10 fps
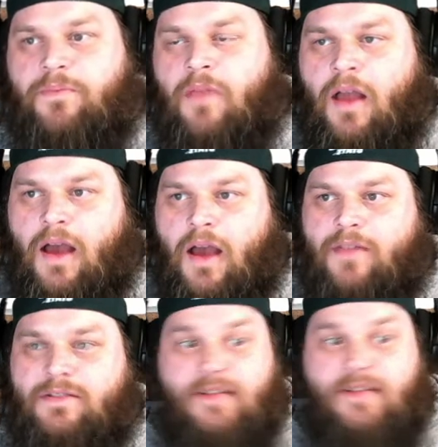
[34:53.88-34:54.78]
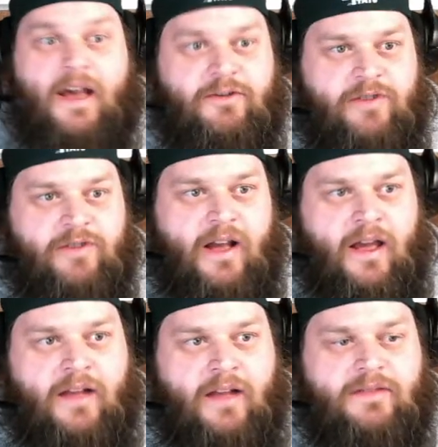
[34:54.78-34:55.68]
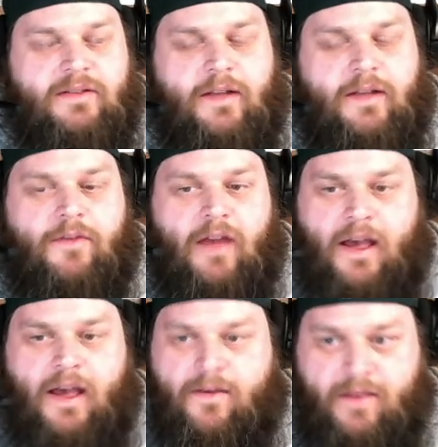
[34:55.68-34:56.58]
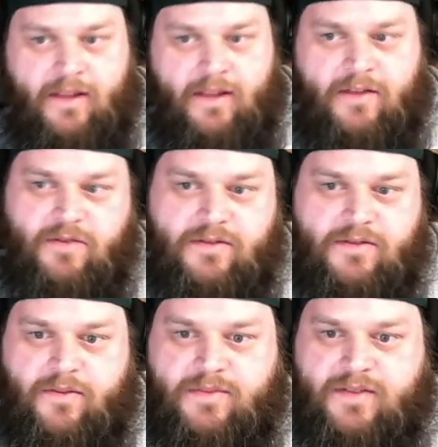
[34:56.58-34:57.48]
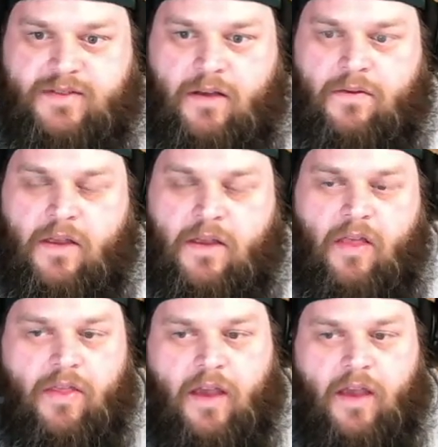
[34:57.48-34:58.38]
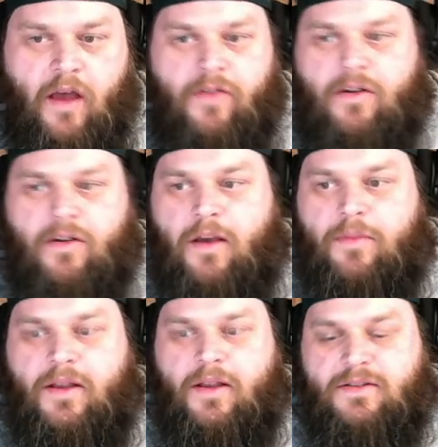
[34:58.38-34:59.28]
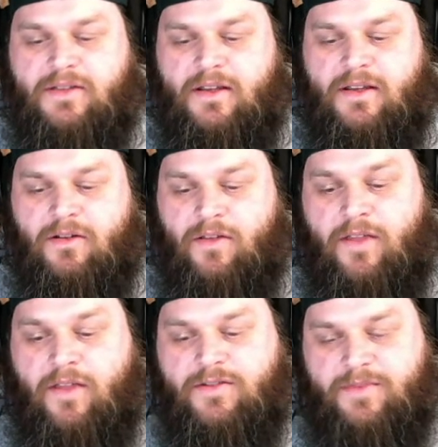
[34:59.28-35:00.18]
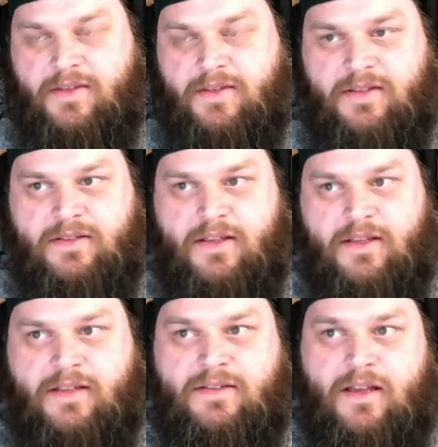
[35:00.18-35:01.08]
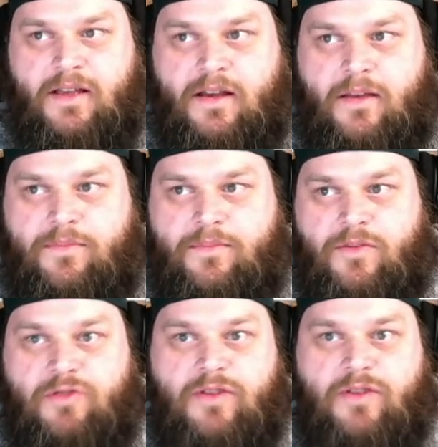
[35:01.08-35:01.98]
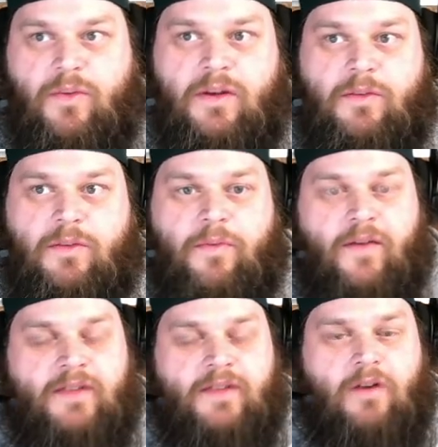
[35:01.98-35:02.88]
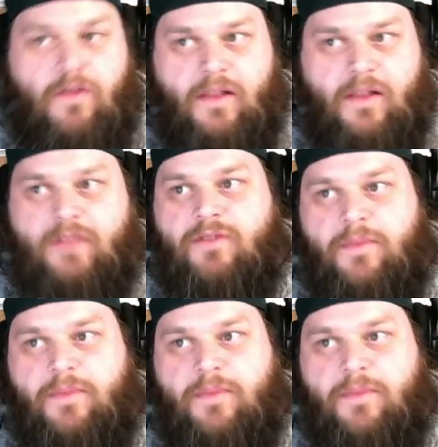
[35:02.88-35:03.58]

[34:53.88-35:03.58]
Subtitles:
Since the hydrogen ions never have any electrons for themselves, the other complex or the other species is usually the one who provides all the electron pairs.